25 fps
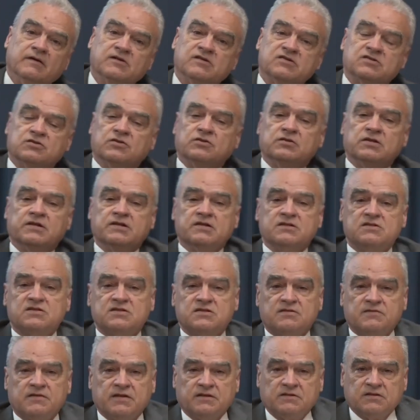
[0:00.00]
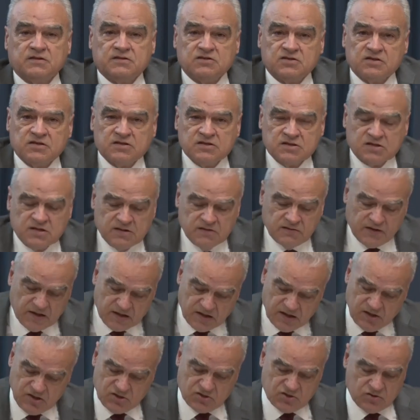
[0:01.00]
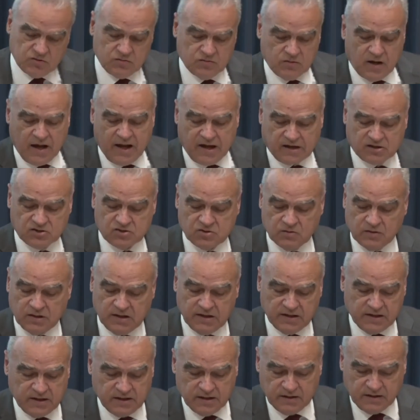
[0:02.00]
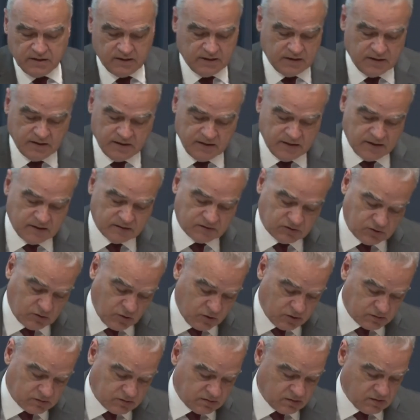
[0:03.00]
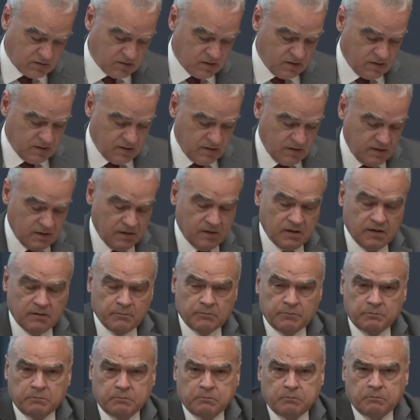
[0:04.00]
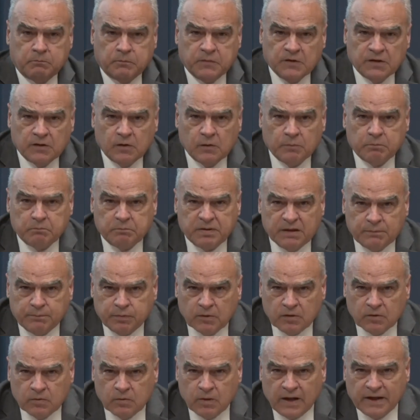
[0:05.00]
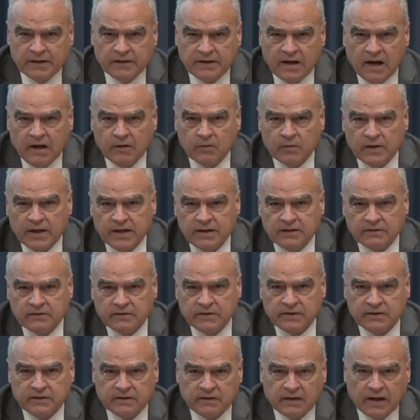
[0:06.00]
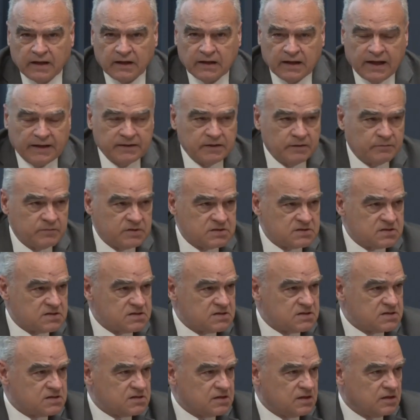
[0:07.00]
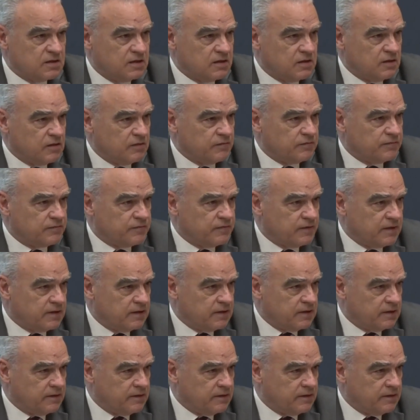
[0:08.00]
students, the teachers, and the issue actually taught. You know, people who are now entering academies of